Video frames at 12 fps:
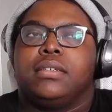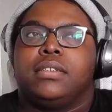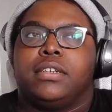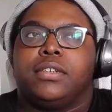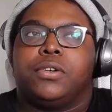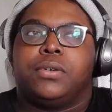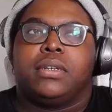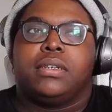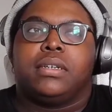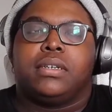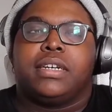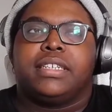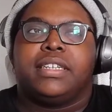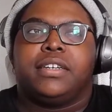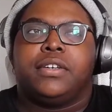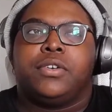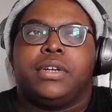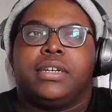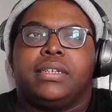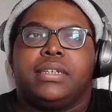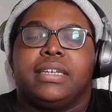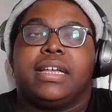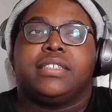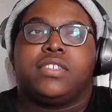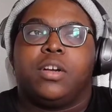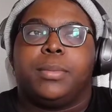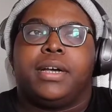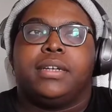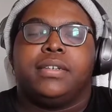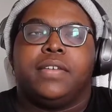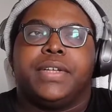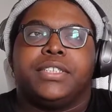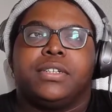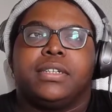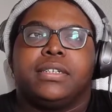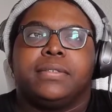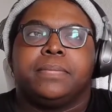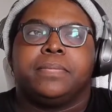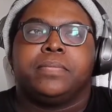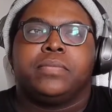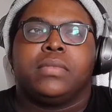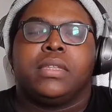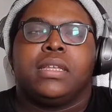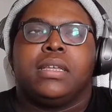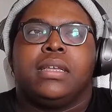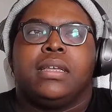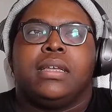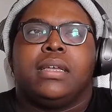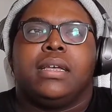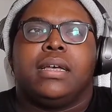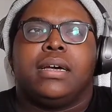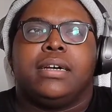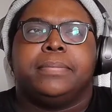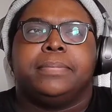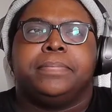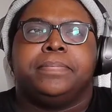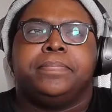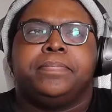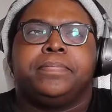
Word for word: did, did I say Dodoria? He got Zarbon eventually. Um,